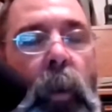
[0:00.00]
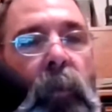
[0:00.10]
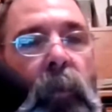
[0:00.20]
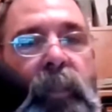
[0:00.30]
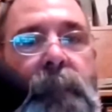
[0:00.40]

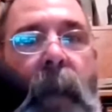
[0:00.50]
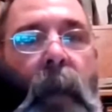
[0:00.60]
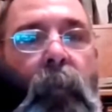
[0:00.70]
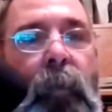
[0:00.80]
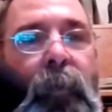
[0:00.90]
We were in a
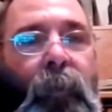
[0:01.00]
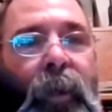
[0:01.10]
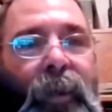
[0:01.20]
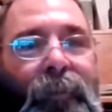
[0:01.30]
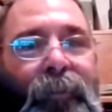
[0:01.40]
spot where
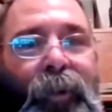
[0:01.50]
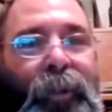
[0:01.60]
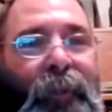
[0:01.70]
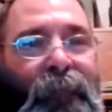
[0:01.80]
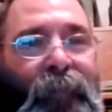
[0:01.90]
we
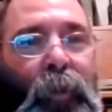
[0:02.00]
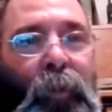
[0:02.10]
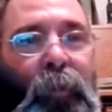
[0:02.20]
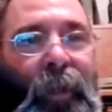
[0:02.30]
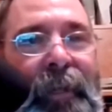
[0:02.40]
couldn't get
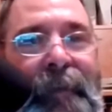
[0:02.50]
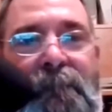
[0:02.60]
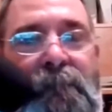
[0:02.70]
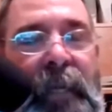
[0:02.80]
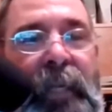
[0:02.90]
fuel
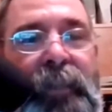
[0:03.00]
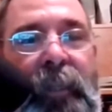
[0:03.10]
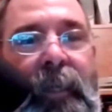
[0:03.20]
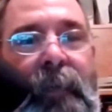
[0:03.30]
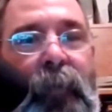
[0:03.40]
really
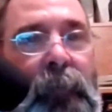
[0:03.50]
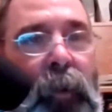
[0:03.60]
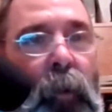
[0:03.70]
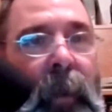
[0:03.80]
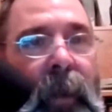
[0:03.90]
easily with
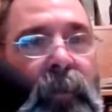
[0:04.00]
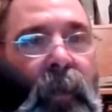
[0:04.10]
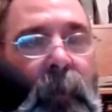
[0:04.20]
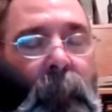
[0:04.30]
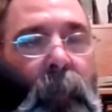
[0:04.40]

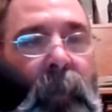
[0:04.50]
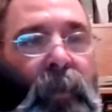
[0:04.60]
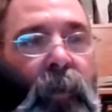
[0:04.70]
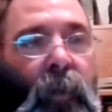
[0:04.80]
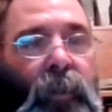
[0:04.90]

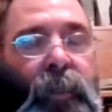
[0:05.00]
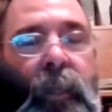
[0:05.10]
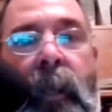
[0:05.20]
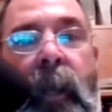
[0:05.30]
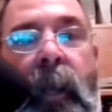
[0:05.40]
propane torch.